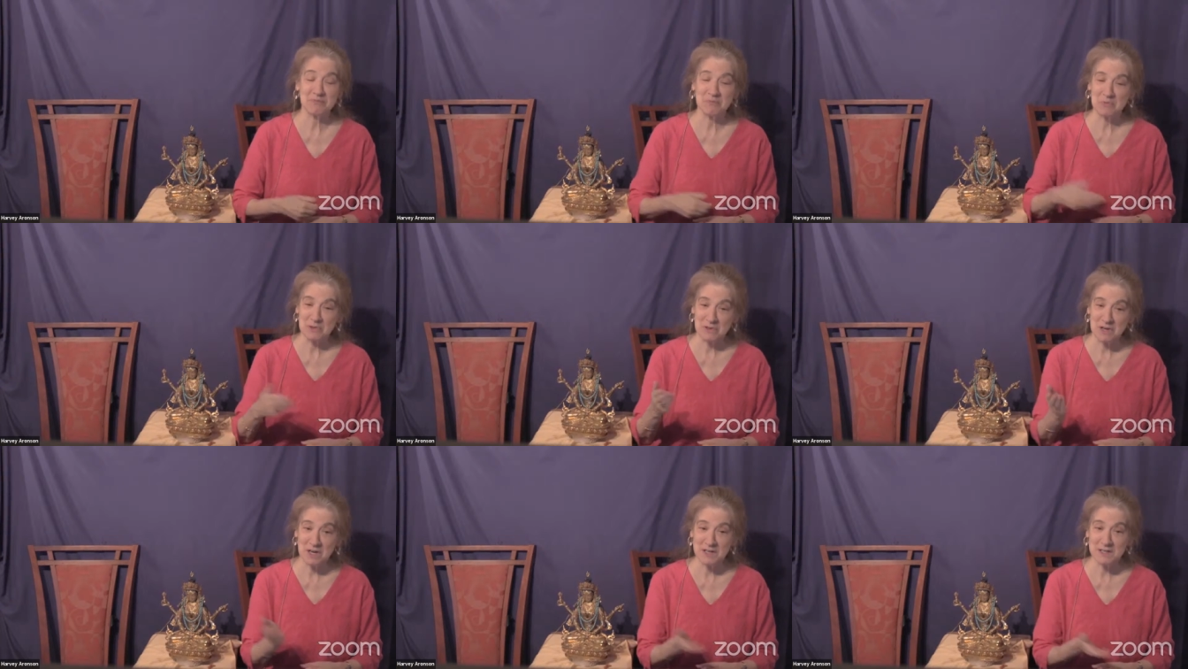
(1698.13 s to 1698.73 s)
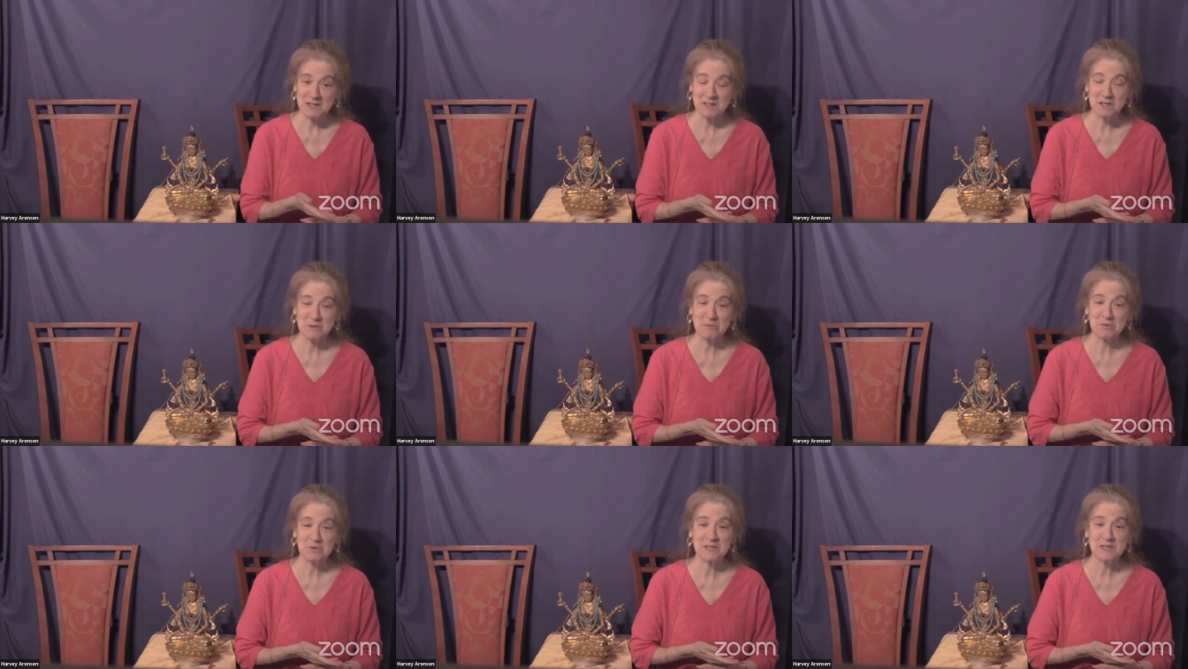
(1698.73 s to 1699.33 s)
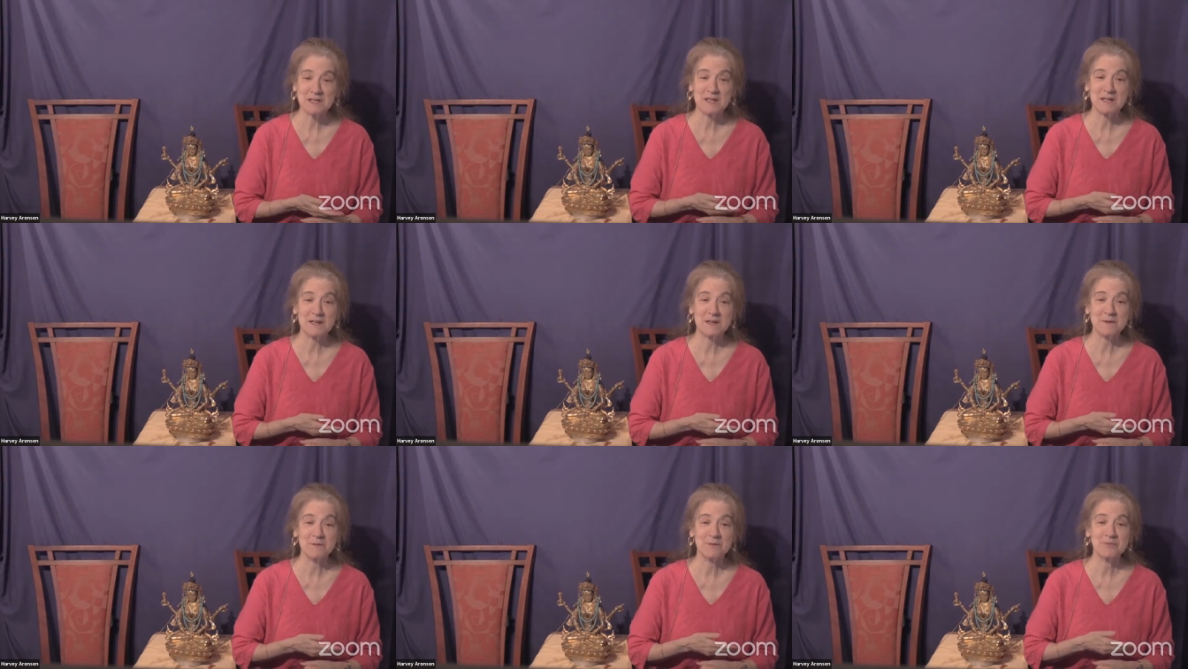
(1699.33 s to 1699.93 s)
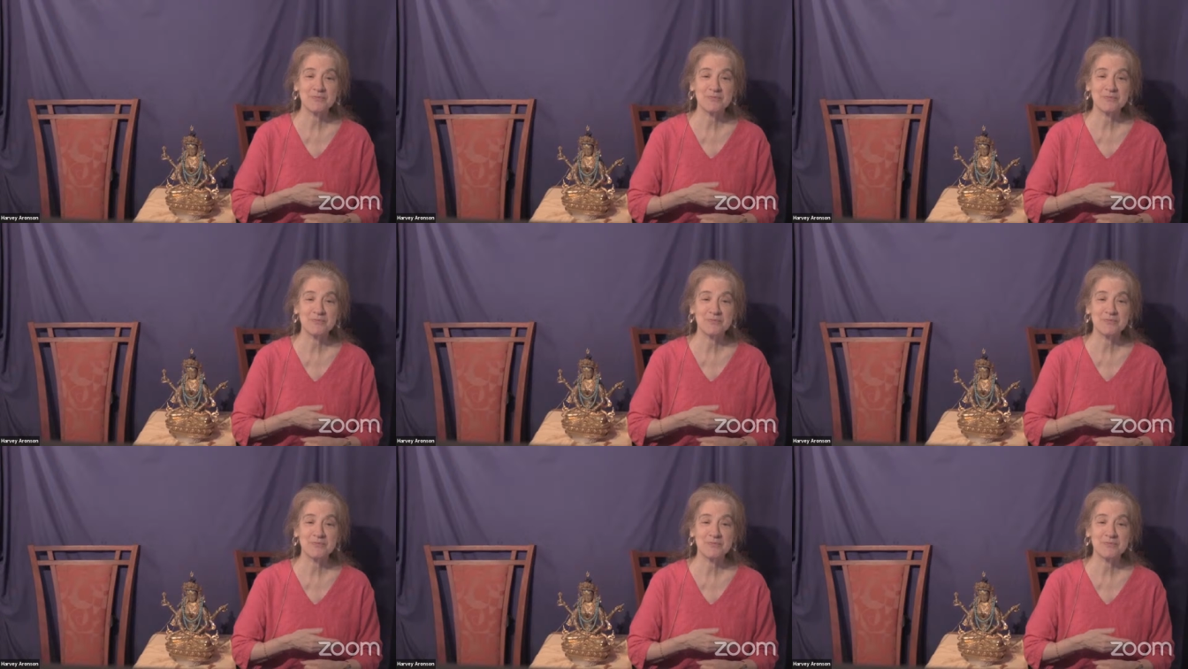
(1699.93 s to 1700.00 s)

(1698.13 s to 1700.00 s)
will cut it completely.